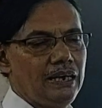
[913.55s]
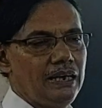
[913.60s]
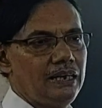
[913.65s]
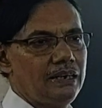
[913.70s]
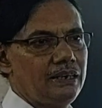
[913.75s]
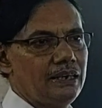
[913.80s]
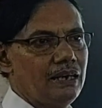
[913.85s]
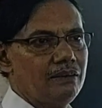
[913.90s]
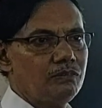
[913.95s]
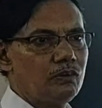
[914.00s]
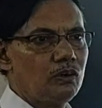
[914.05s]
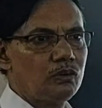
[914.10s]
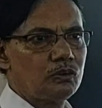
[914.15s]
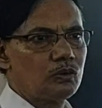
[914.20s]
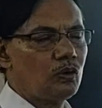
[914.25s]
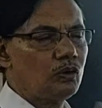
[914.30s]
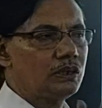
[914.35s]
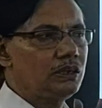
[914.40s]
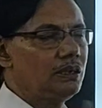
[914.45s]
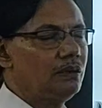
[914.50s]
And I am
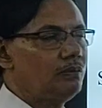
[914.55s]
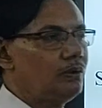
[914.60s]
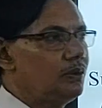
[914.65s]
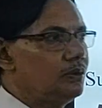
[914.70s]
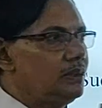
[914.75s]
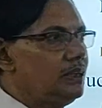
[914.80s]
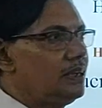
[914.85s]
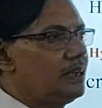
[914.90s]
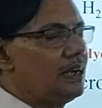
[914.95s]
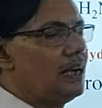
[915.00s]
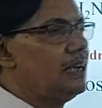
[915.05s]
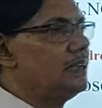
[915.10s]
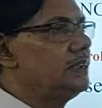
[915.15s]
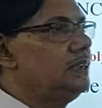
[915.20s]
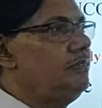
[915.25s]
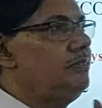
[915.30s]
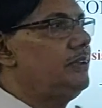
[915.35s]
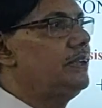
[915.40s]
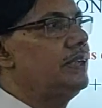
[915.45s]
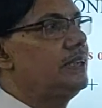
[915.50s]
not talking about the
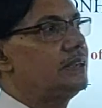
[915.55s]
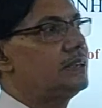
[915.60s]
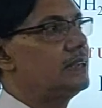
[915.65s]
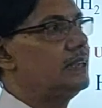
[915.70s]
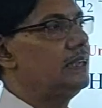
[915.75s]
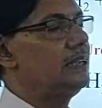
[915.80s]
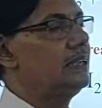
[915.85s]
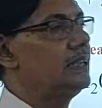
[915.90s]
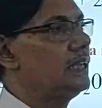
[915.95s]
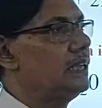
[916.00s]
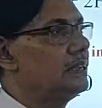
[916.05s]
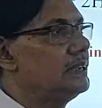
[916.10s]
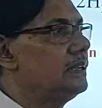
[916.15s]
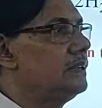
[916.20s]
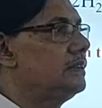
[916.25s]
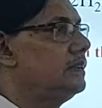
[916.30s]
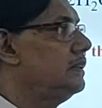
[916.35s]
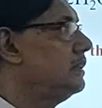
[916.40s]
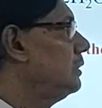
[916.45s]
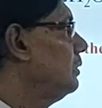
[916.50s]
classification and
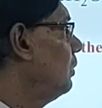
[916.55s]
other